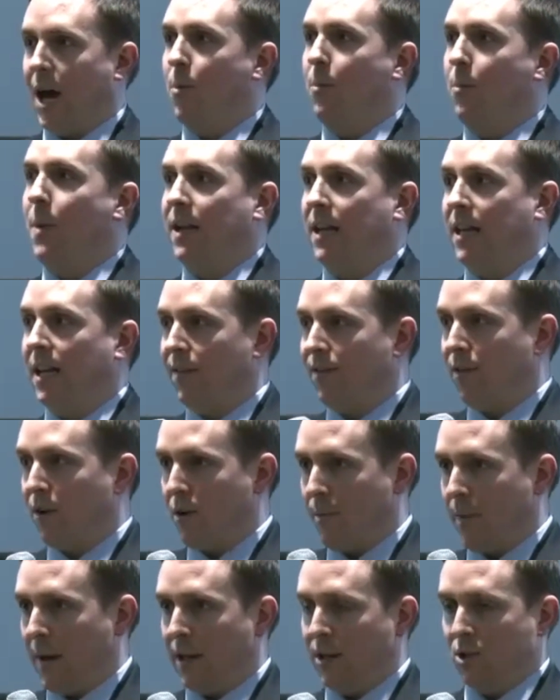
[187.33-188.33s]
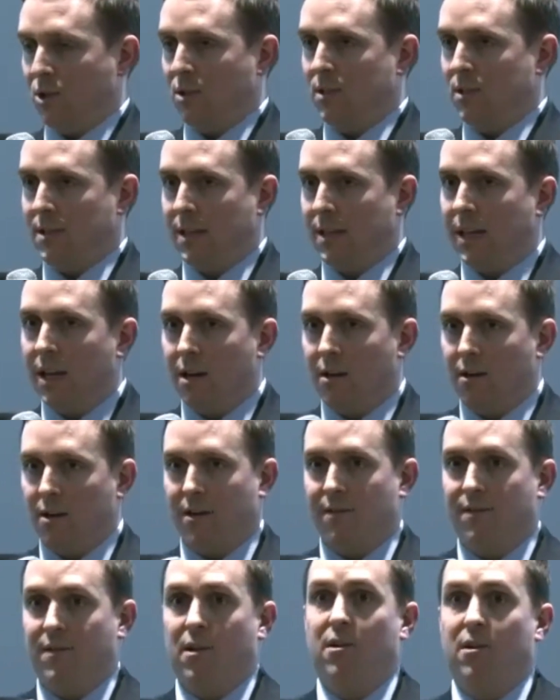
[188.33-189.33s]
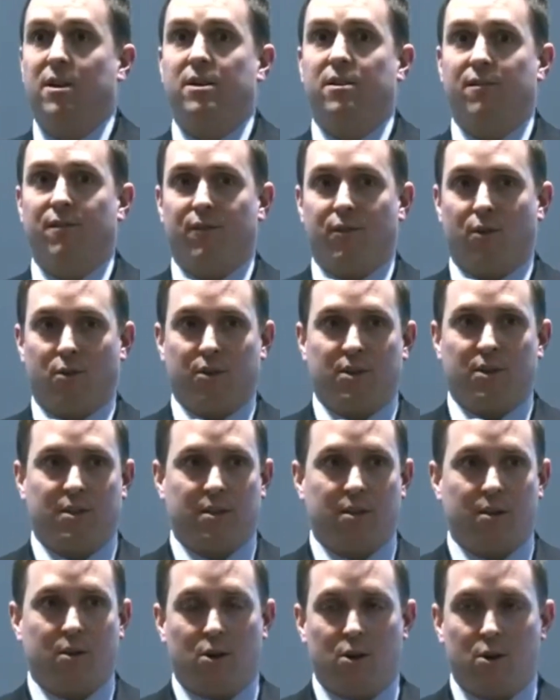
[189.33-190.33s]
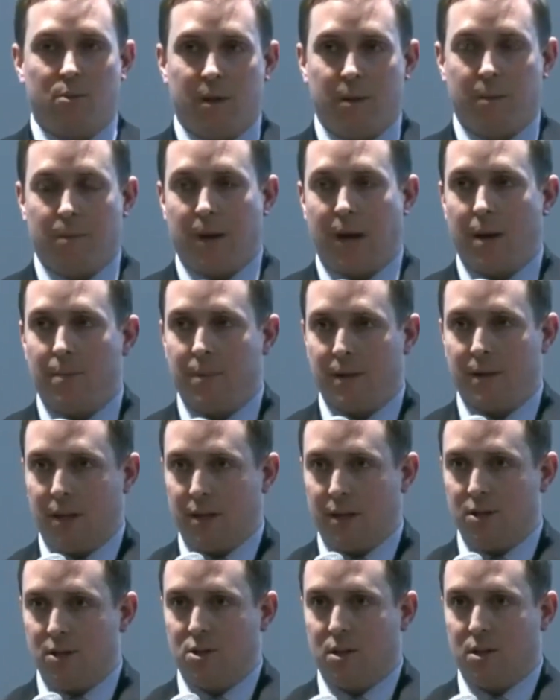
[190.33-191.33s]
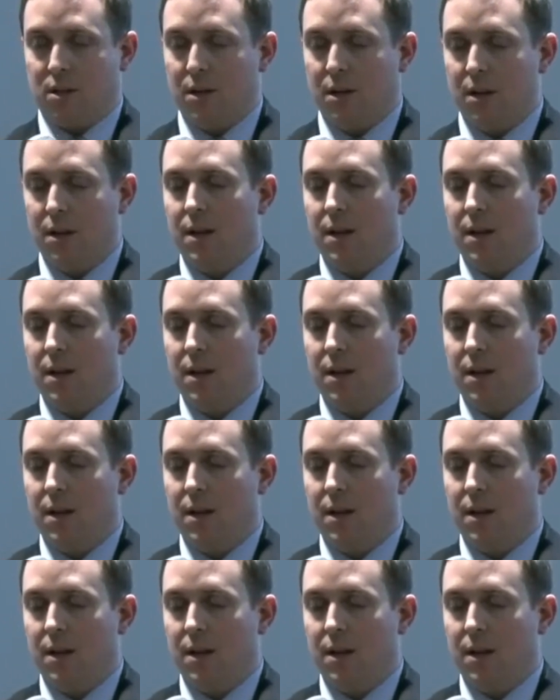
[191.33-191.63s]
many of our patients here in a very diverse urban population